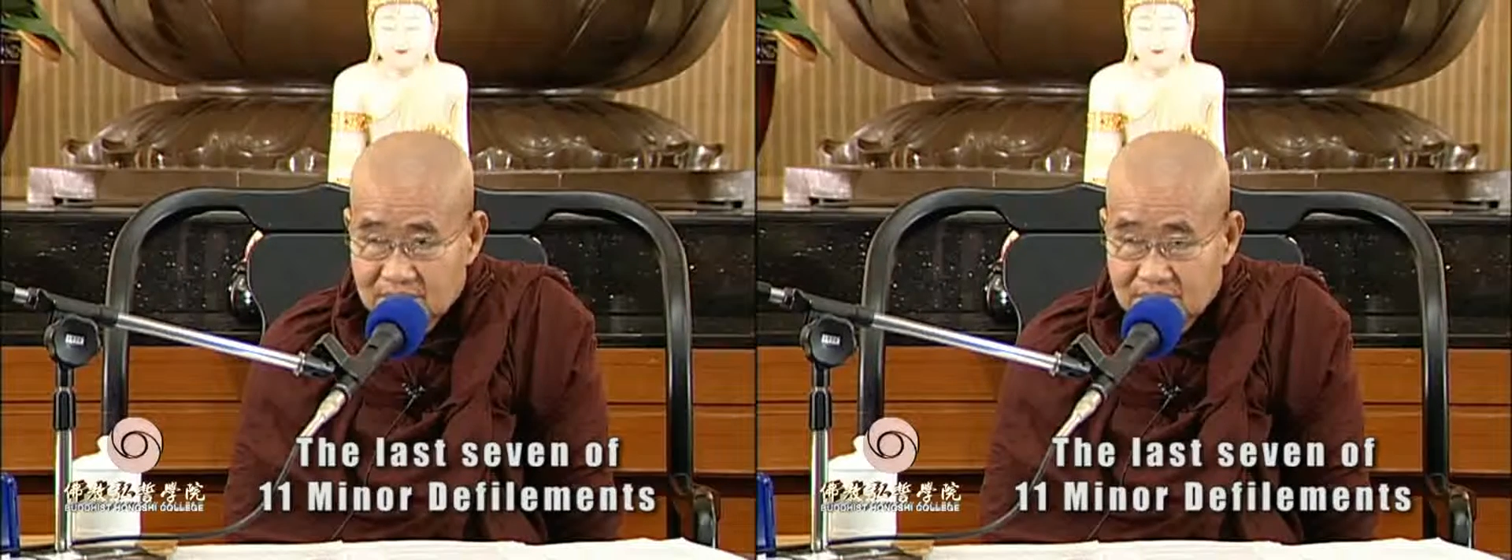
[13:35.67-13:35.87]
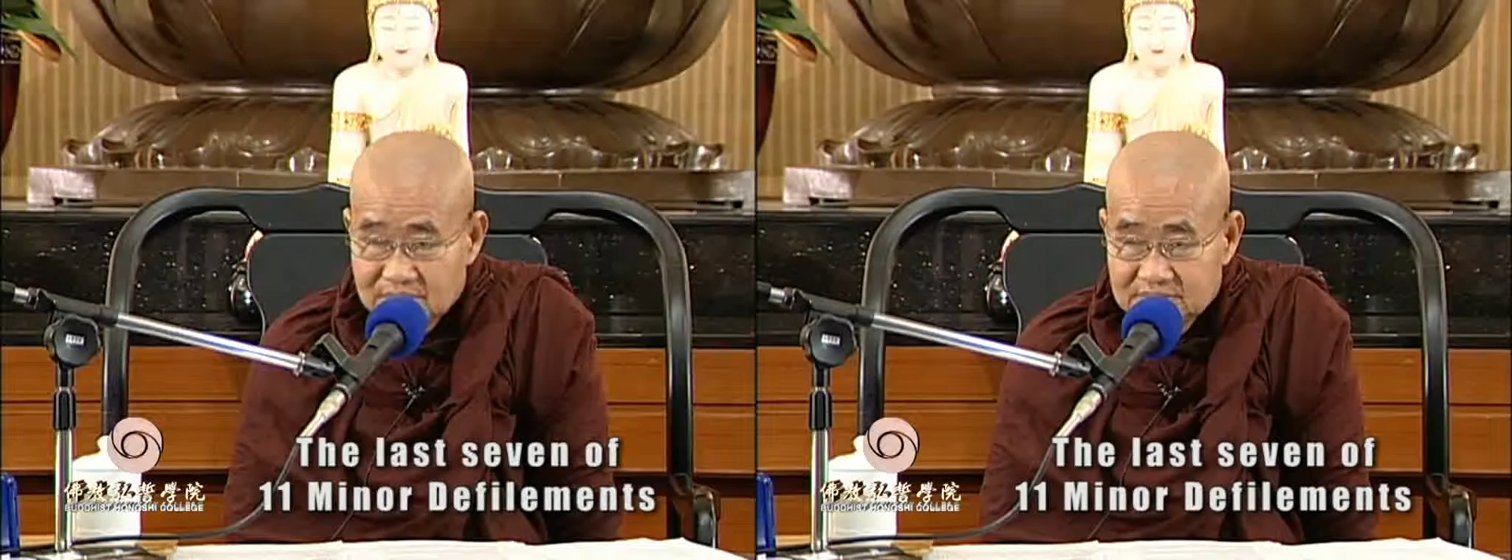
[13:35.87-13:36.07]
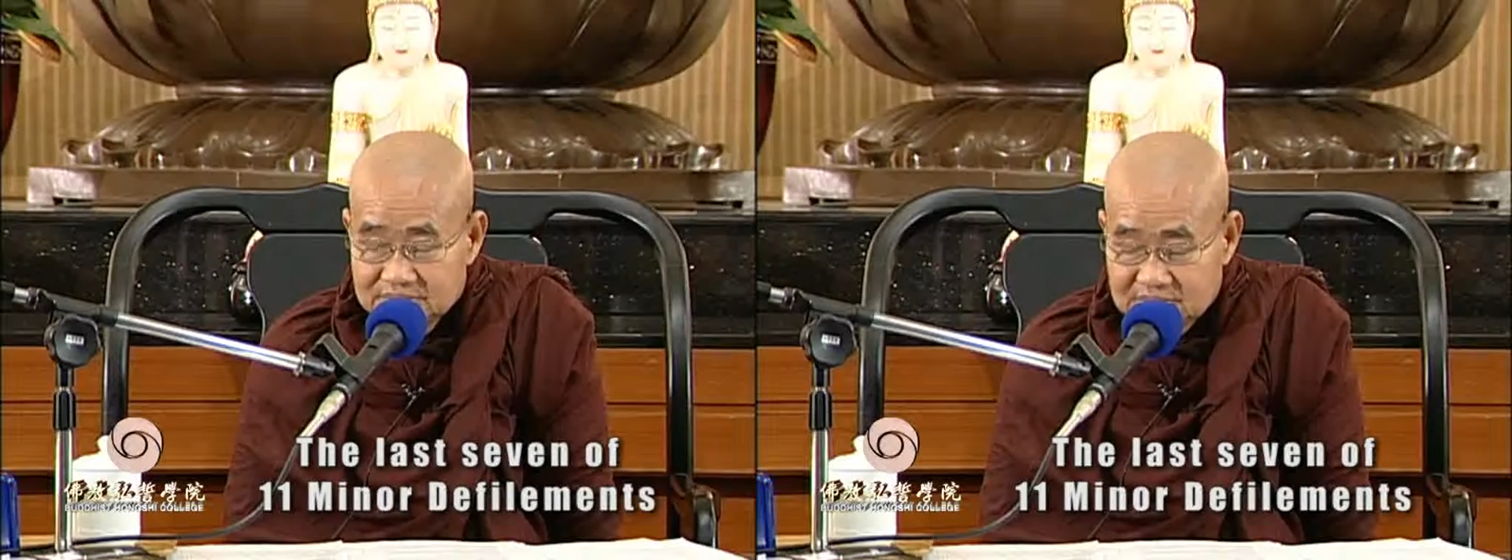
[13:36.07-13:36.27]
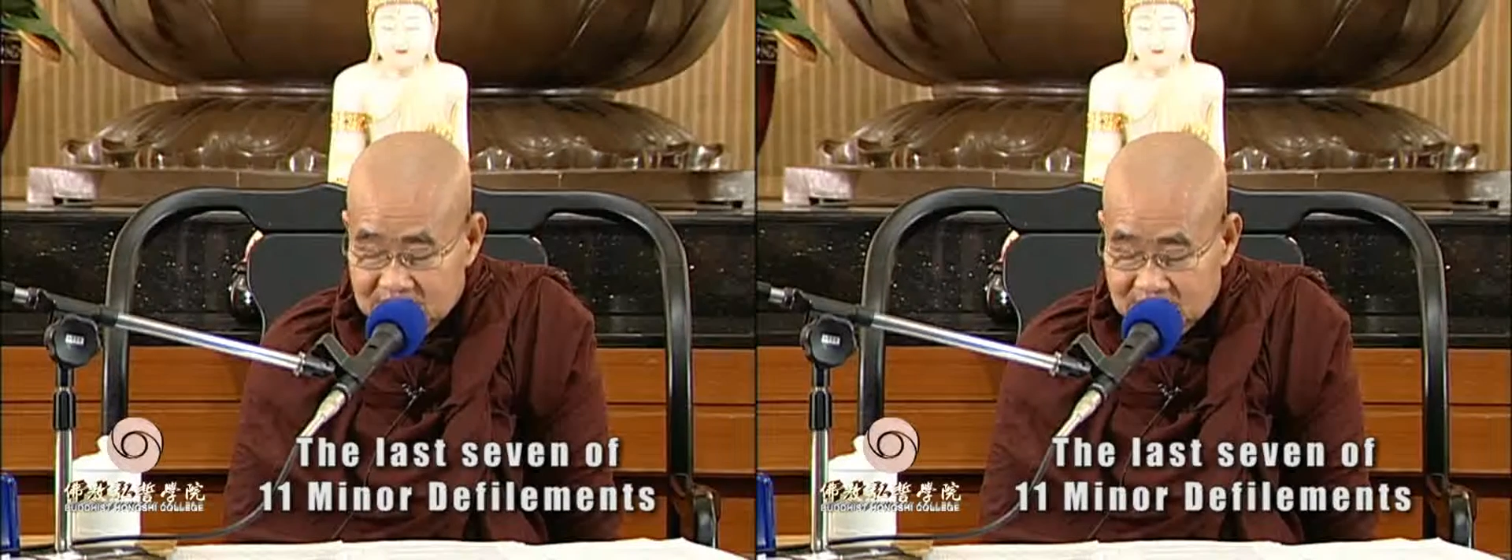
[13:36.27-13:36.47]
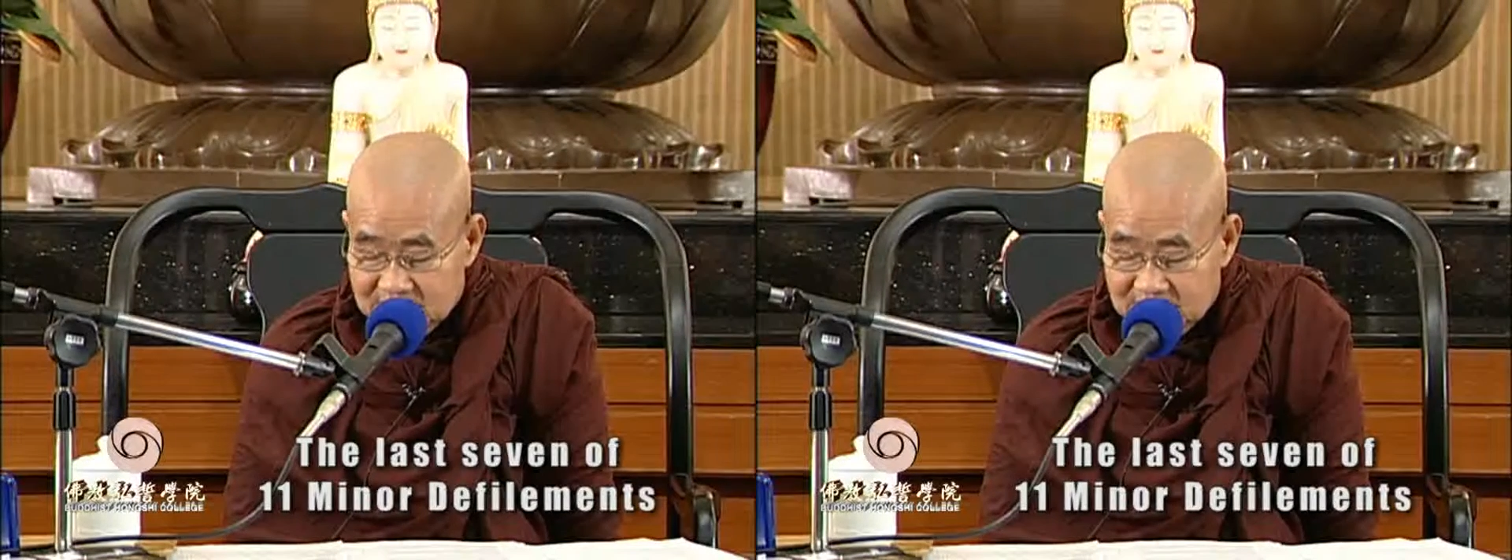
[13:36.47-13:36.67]

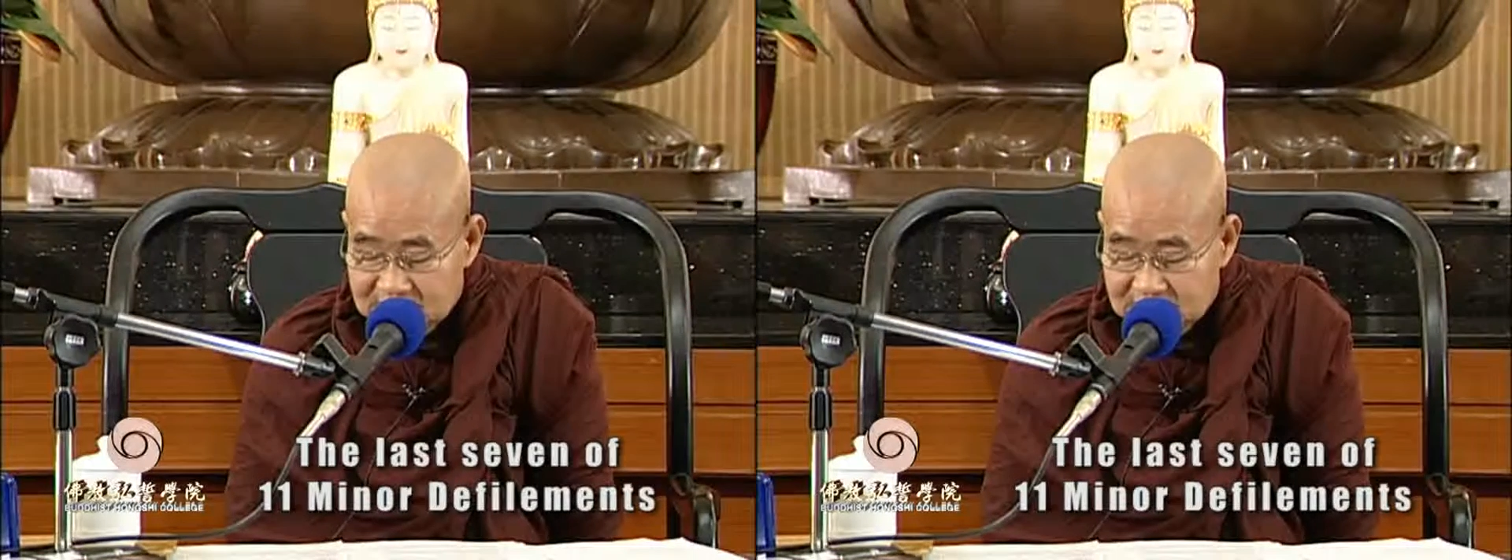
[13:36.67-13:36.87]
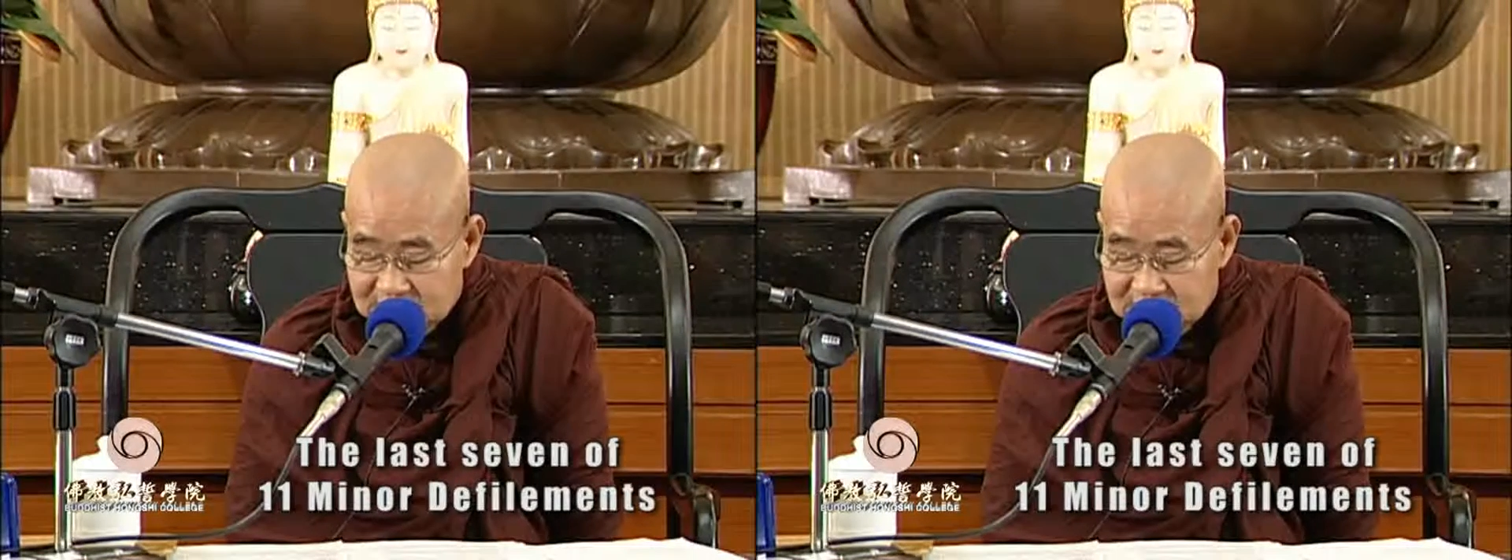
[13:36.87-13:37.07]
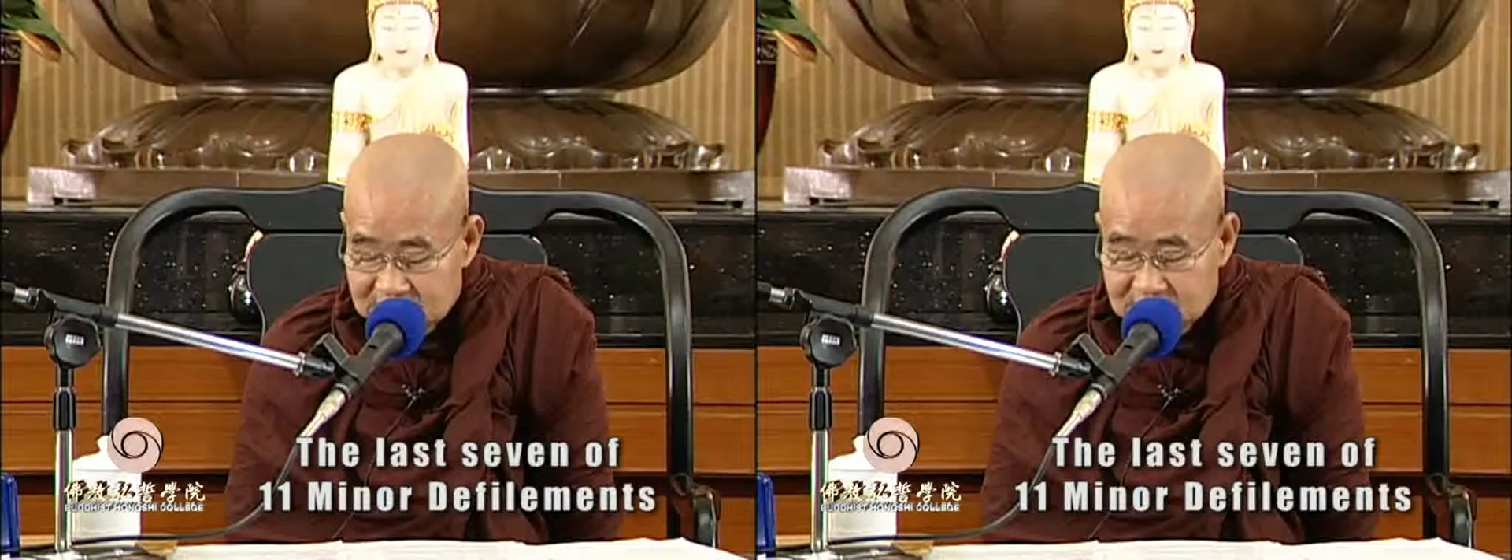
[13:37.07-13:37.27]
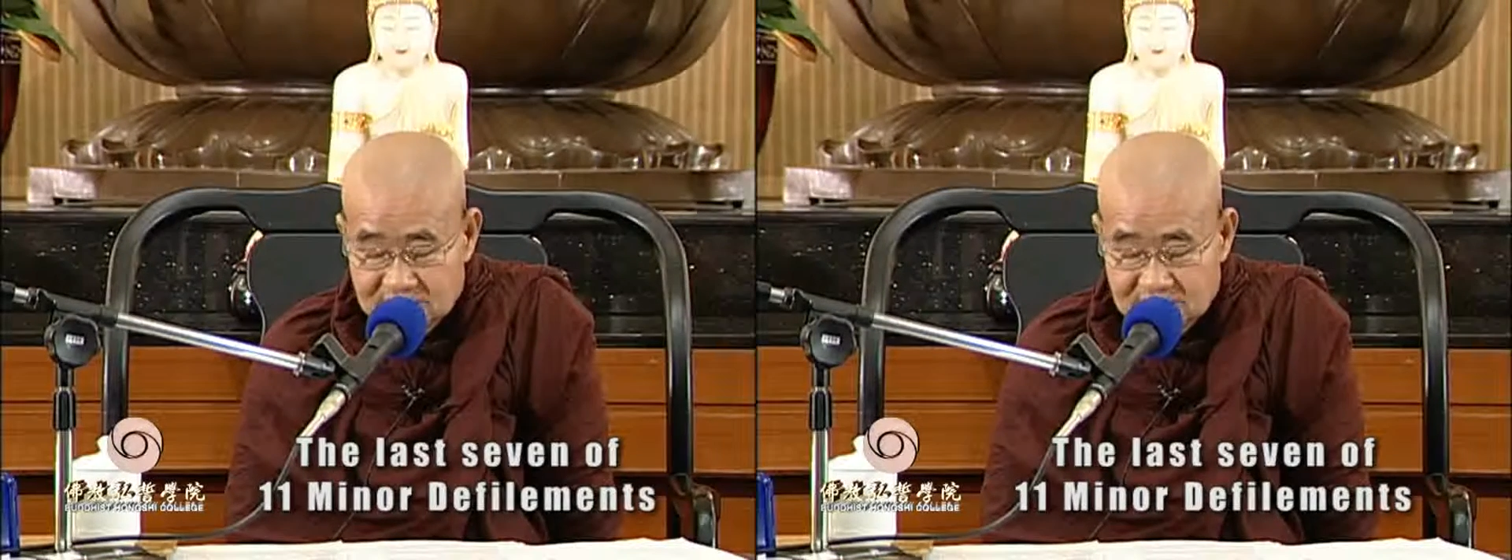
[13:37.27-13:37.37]
Bodhisattva decides